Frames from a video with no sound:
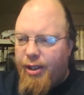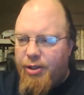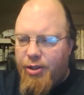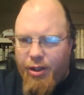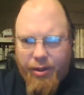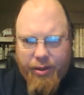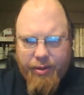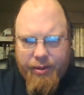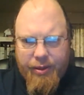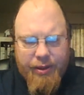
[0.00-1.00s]

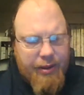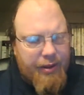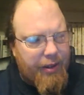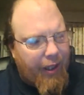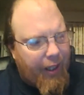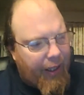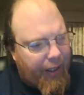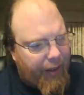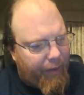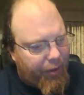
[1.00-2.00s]
So
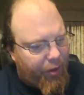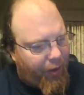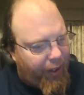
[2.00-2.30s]
uh, let's go